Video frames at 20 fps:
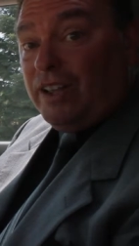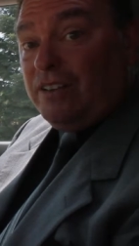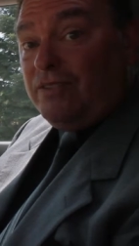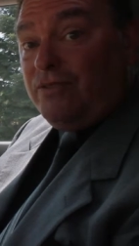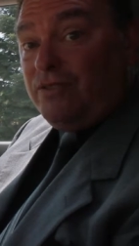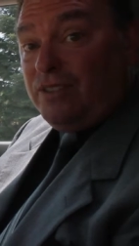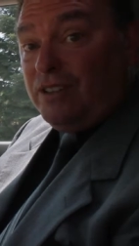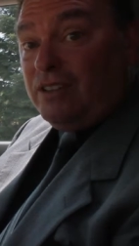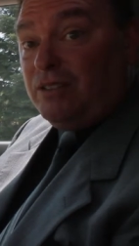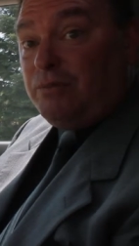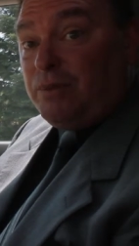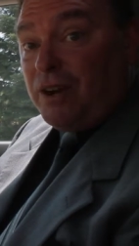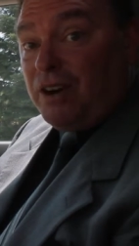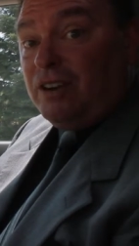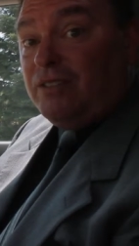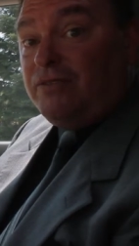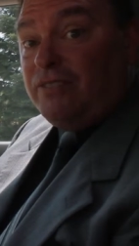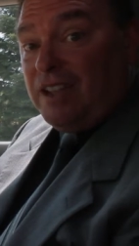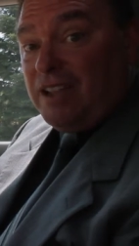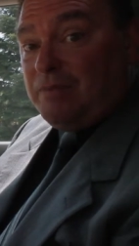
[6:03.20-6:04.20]
and feel
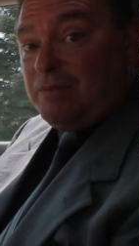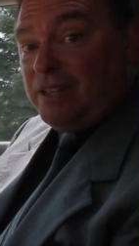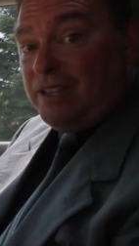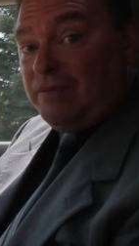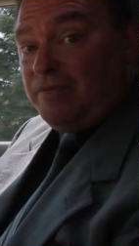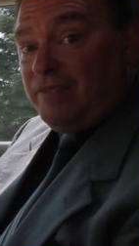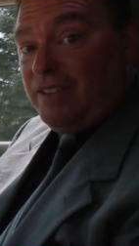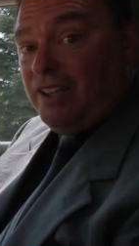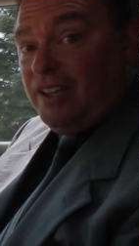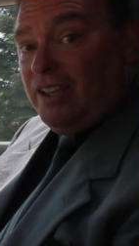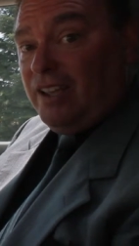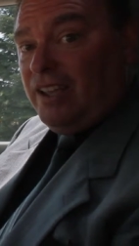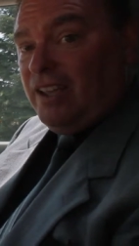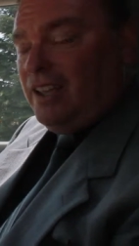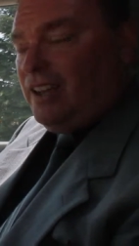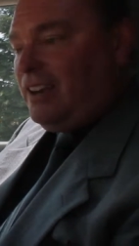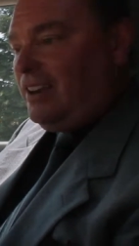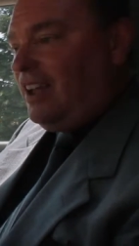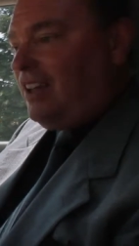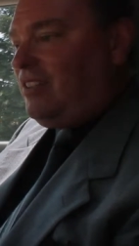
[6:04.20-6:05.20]
part of family.
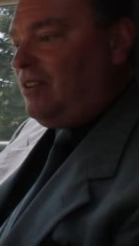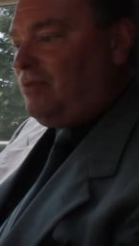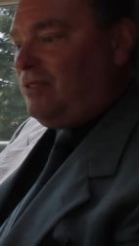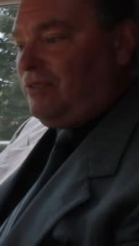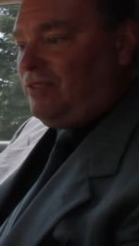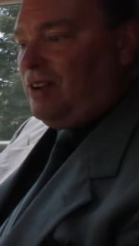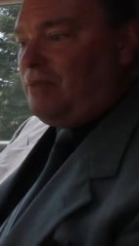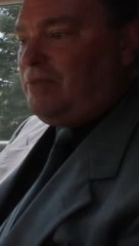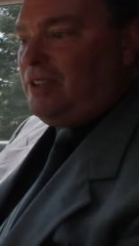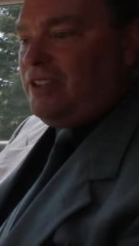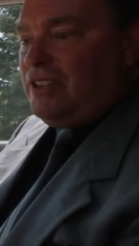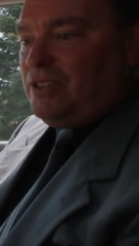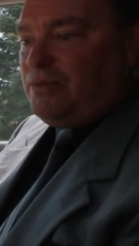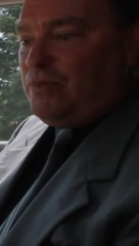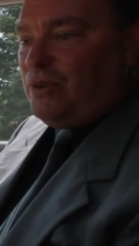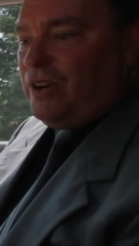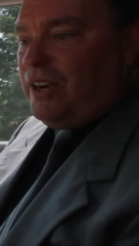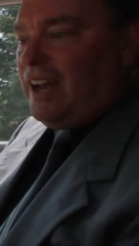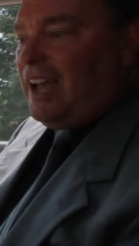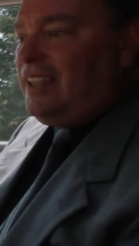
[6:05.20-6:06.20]
Now that we've come to this
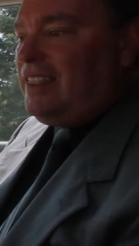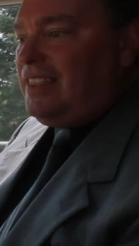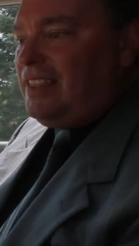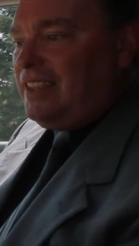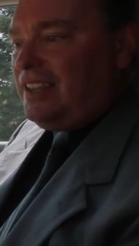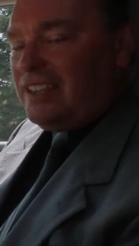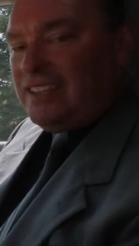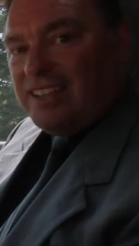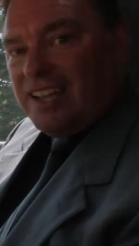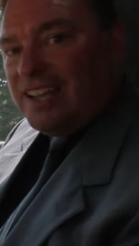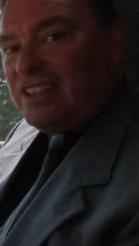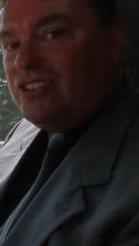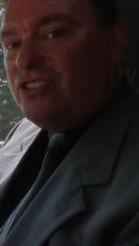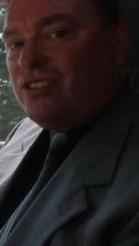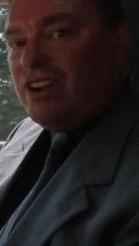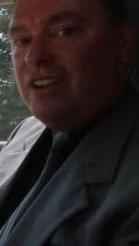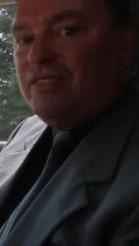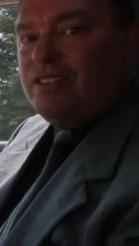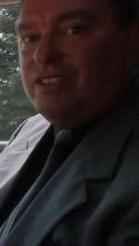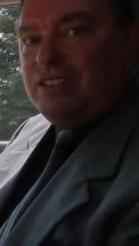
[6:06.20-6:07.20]
point, I think a test
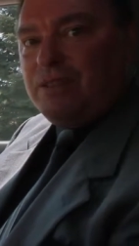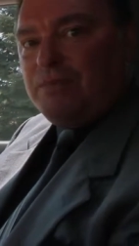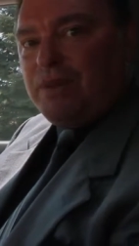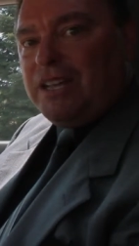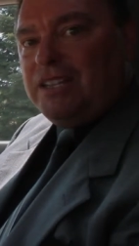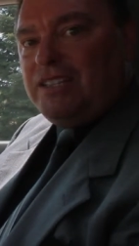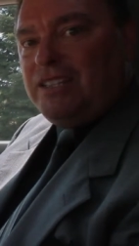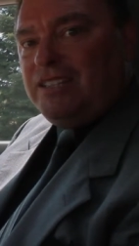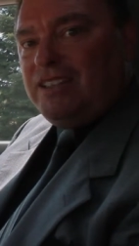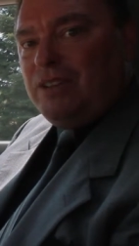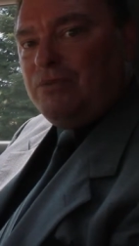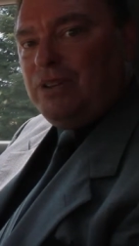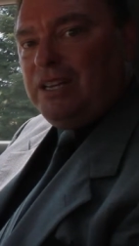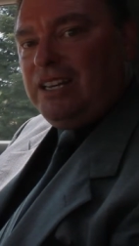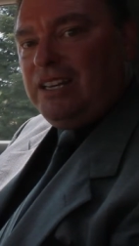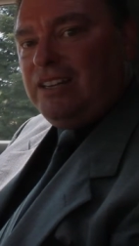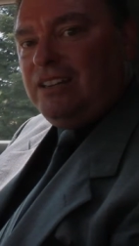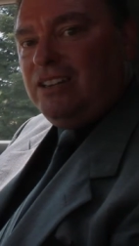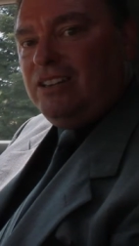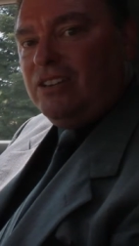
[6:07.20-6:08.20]
drive is the best thing that we
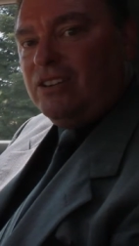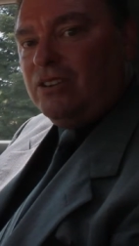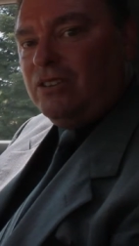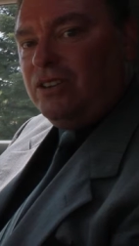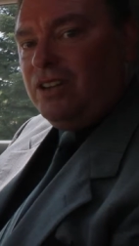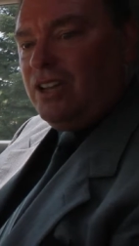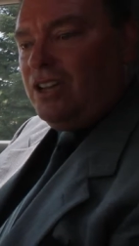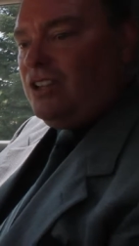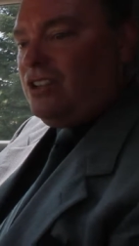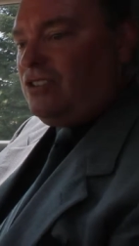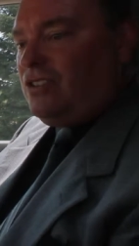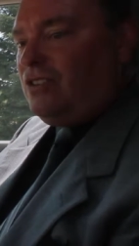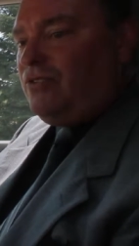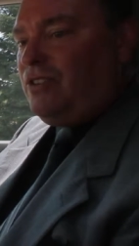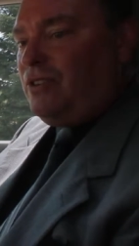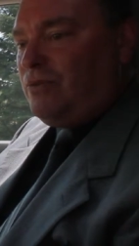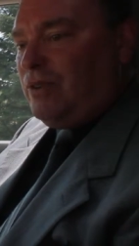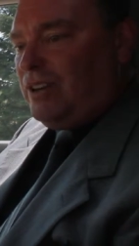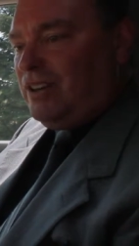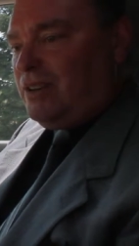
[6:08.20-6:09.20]
need to do. So
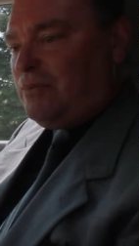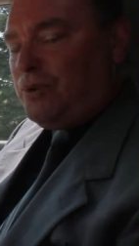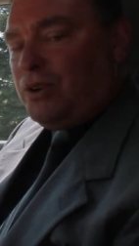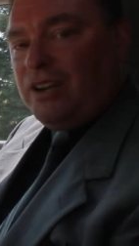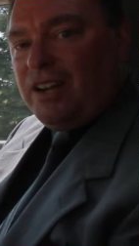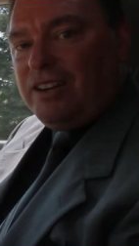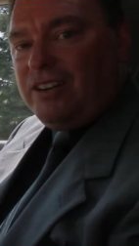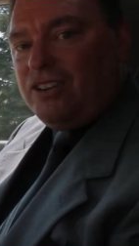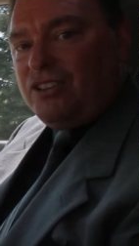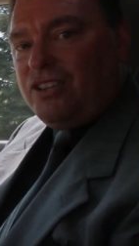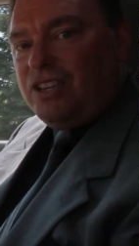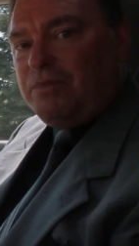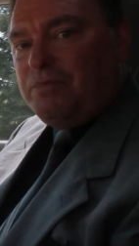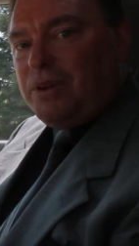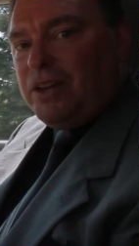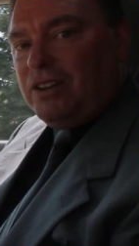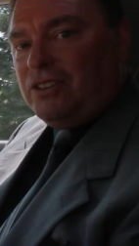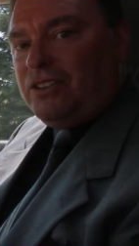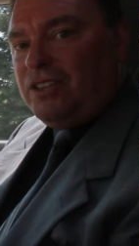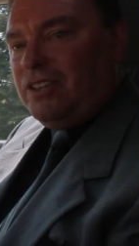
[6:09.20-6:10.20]
if you wanted to put on your
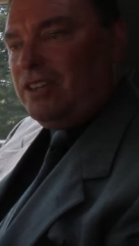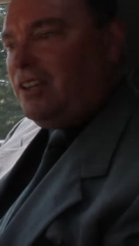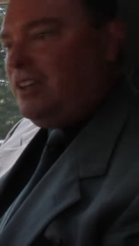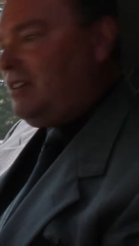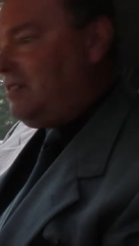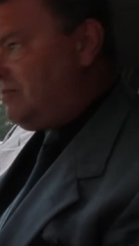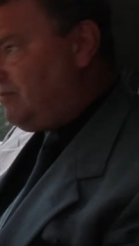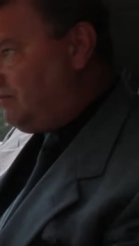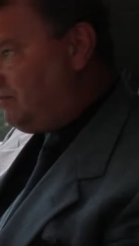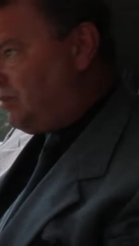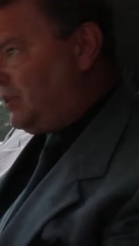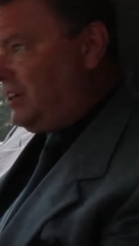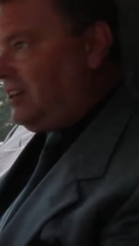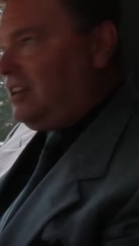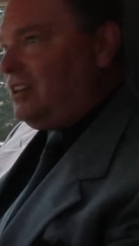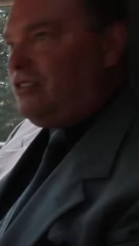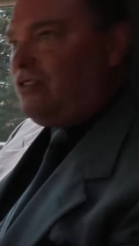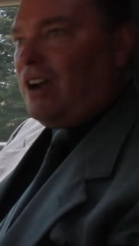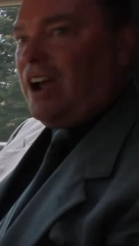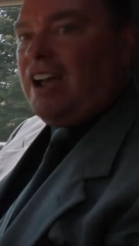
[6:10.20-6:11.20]
seatbelt, put
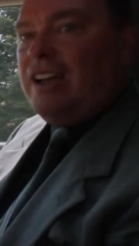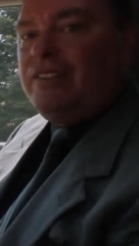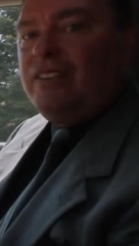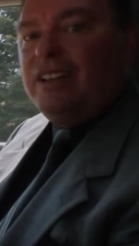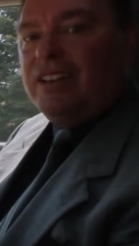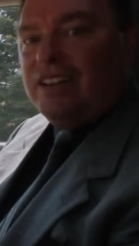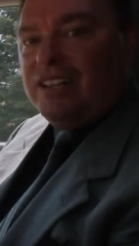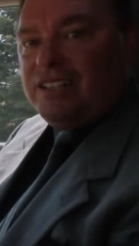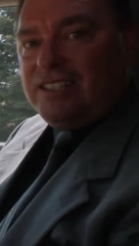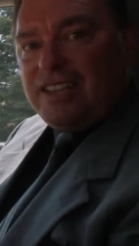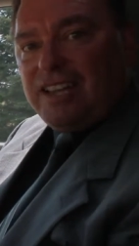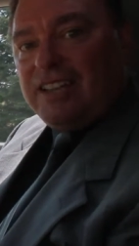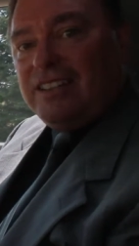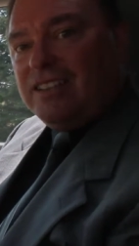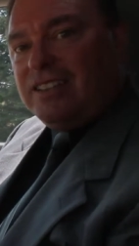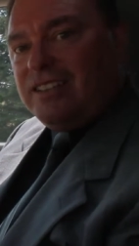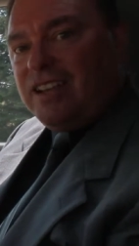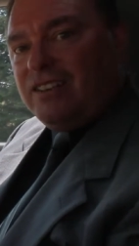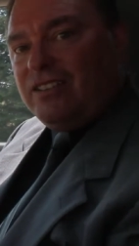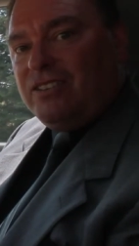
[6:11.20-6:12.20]
it in drive, let's take
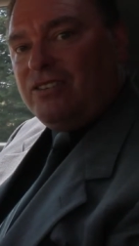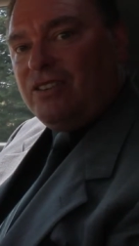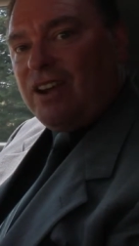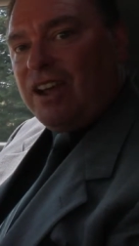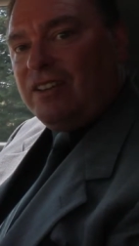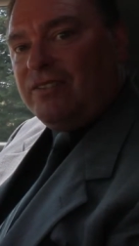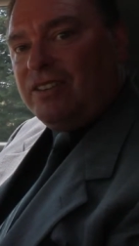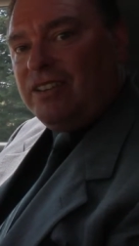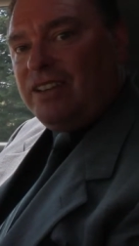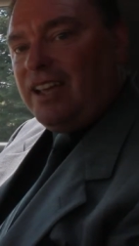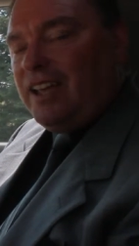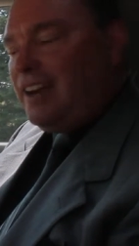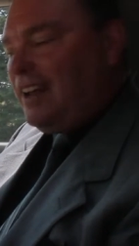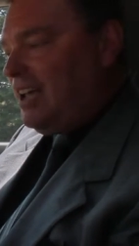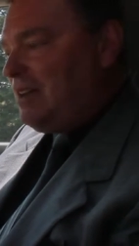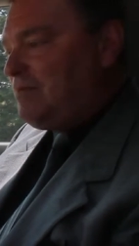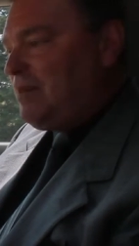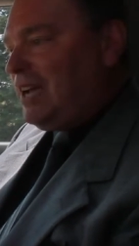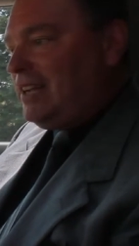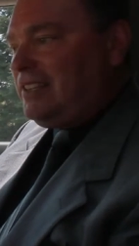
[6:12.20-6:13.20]
this out and drive it, and
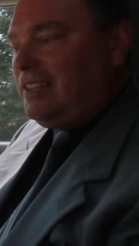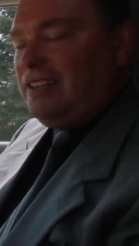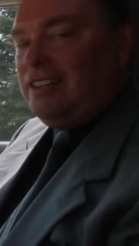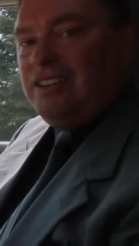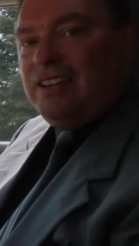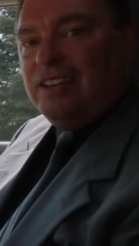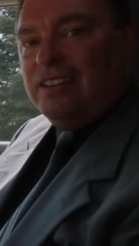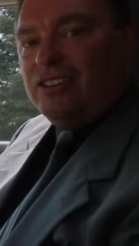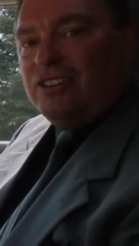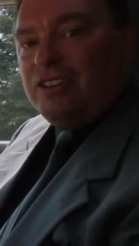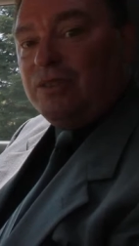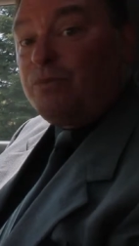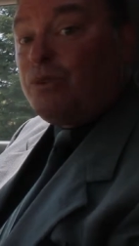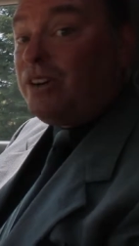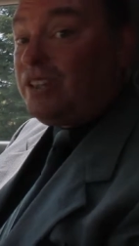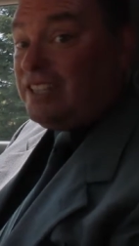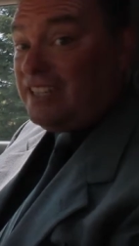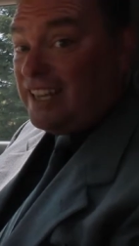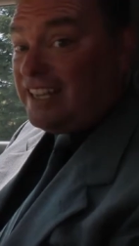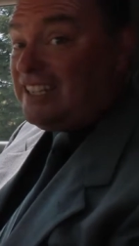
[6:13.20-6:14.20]
head back to the dealership
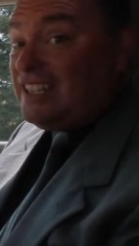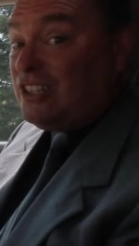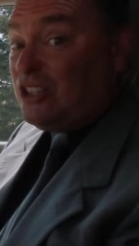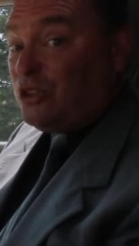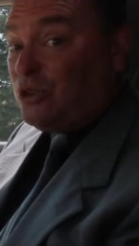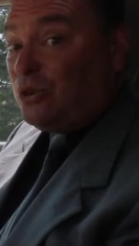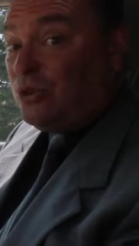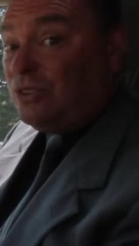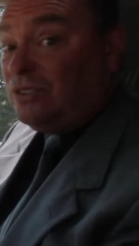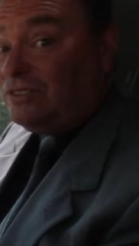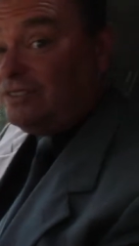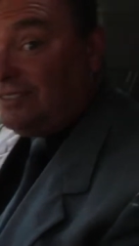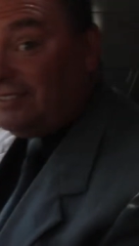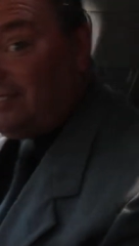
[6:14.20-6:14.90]
where it's nice and cool.